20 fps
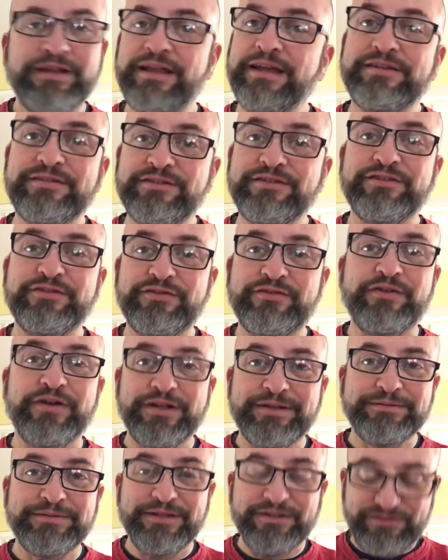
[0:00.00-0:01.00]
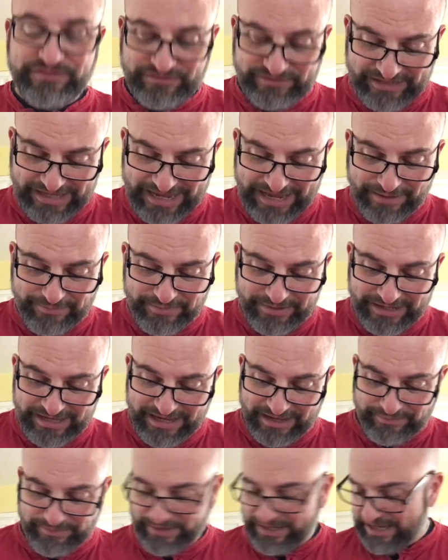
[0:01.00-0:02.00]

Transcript: this is fun. This is happy, happy,